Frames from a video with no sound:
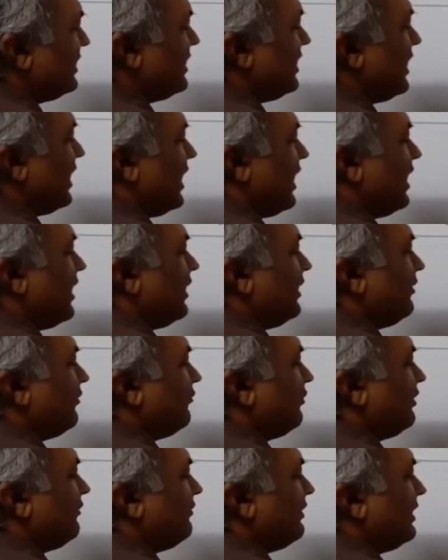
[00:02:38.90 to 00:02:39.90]

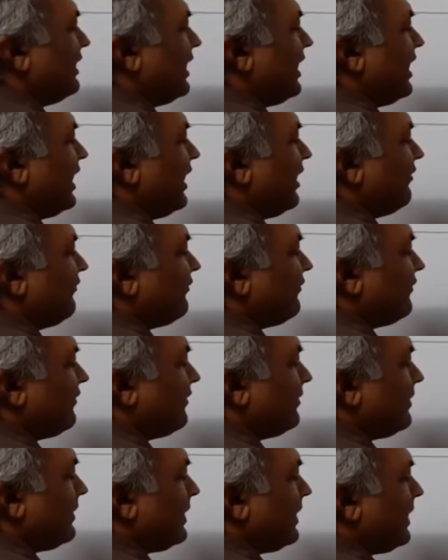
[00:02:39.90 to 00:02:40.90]
and we will have
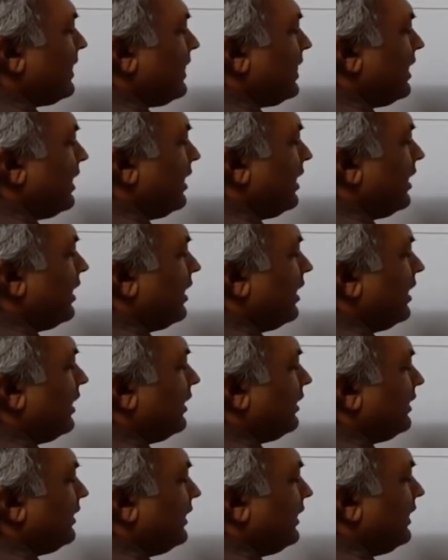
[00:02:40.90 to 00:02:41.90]

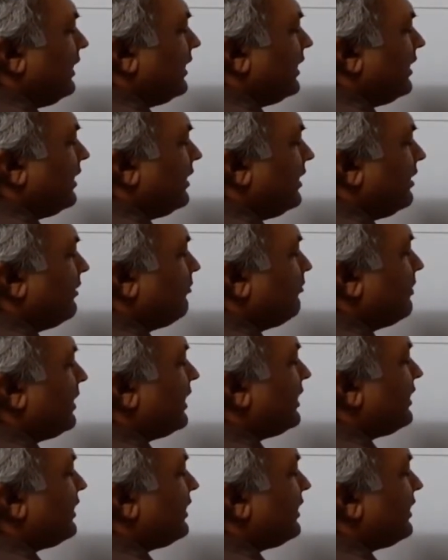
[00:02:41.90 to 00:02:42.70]
a real but